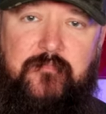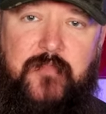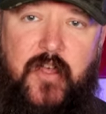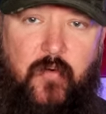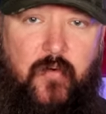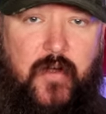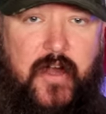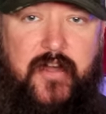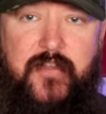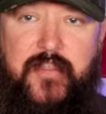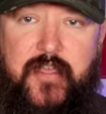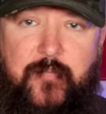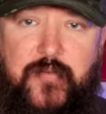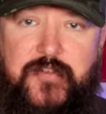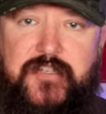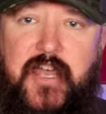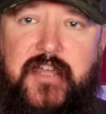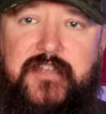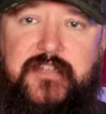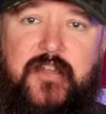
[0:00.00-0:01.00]
Now, why are they
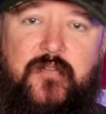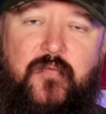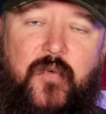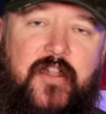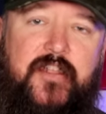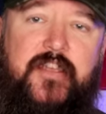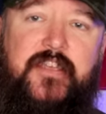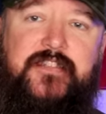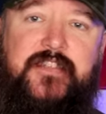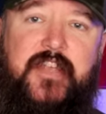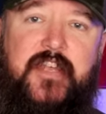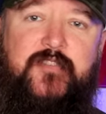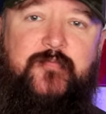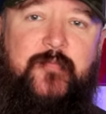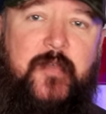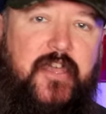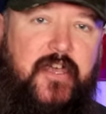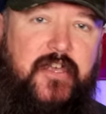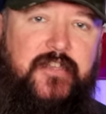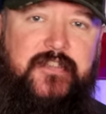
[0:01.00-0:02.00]
protected? Well, he says
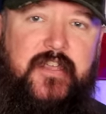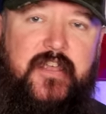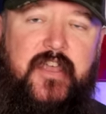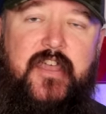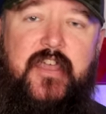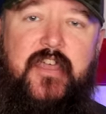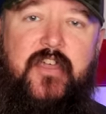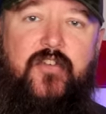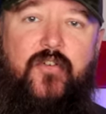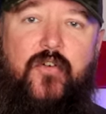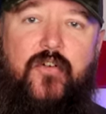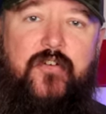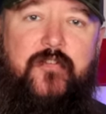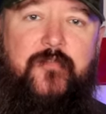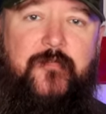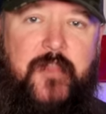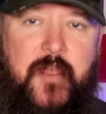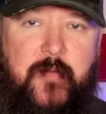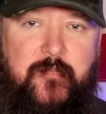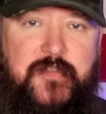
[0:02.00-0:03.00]
because in
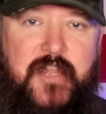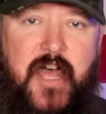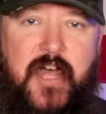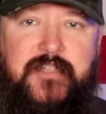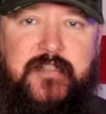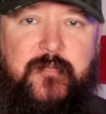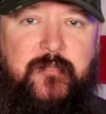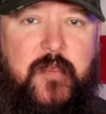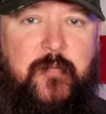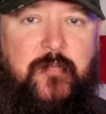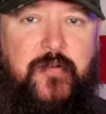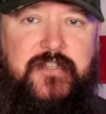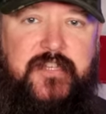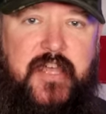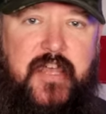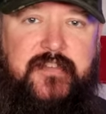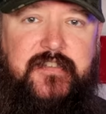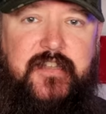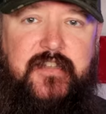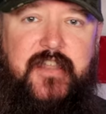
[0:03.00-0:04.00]
order for them not to be
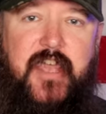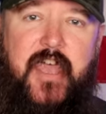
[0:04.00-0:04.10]
protected,